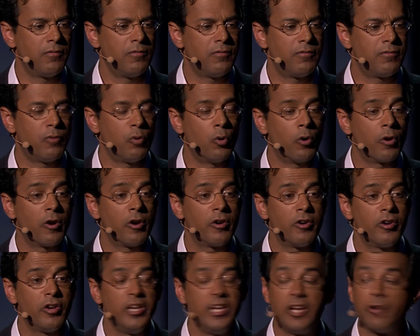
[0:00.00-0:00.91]
for
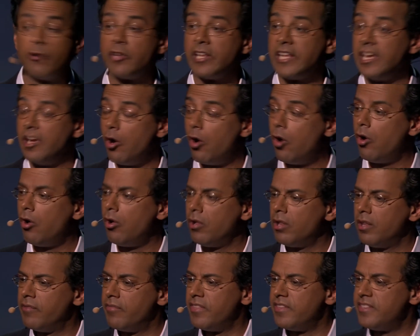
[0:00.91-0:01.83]
nearly
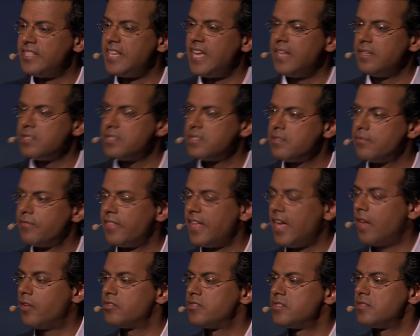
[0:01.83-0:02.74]
all of the tens of
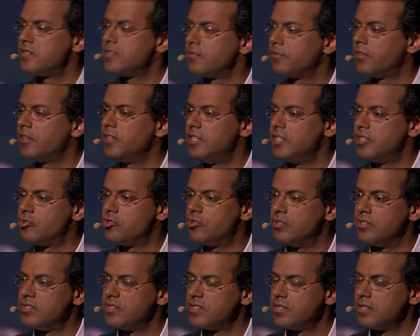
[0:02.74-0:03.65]
thousands of
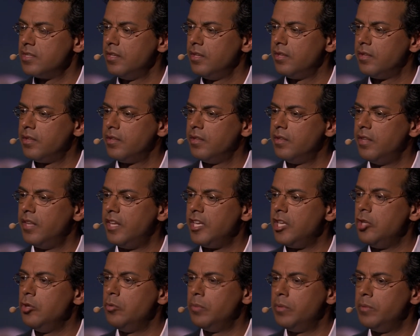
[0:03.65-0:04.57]
conditions that
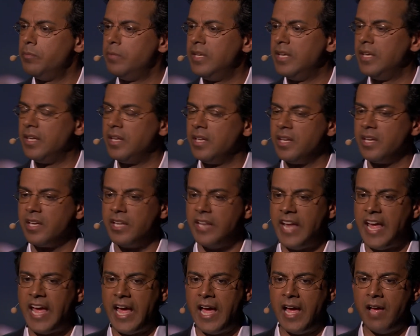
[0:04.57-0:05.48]
a human being
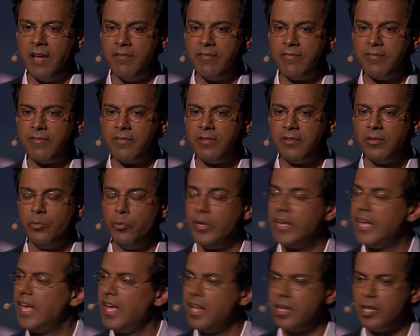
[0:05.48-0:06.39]
can have.
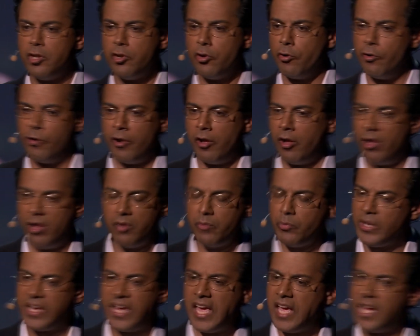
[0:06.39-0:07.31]
We can't cure it all.
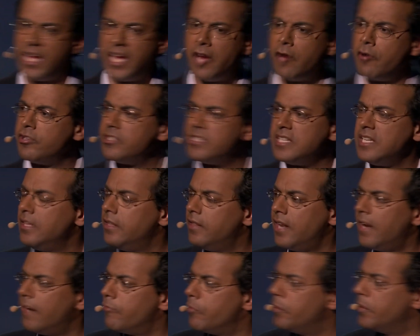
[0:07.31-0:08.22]
We can't guarantee
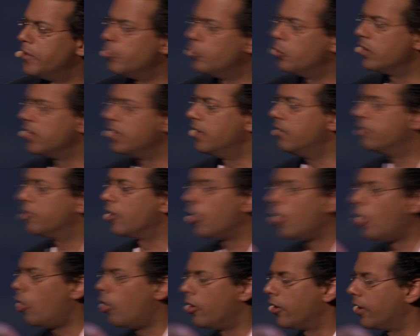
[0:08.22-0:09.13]
that everybody will live a
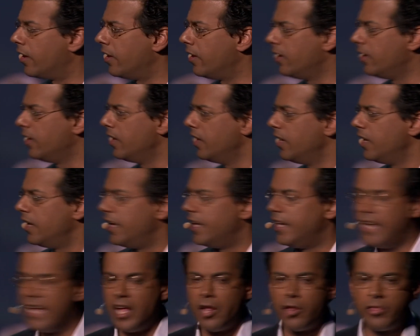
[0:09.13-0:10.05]
long
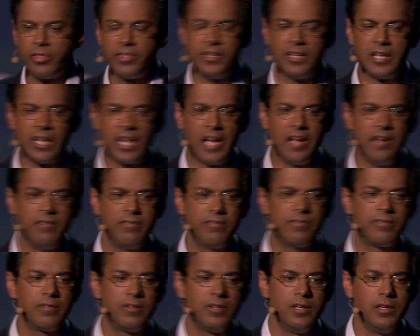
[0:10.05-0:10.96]
and healthy
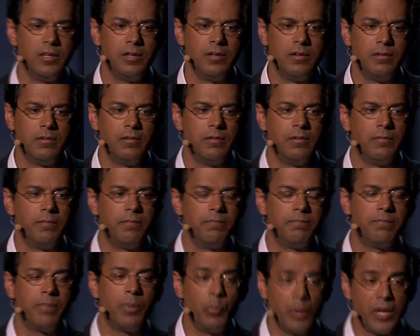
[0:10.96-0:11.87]
life.
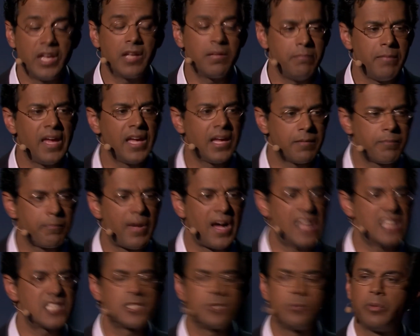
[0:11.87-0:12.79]
But we can make it
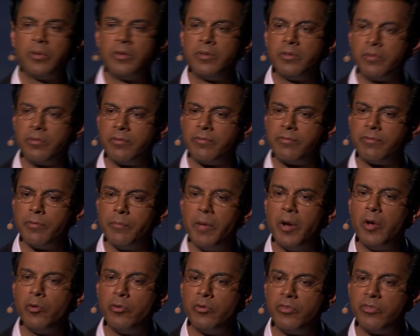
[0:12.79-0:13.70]
possible for
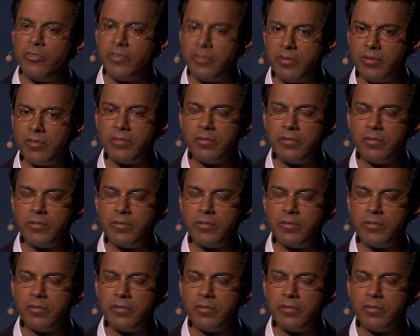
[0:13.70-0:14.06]
most.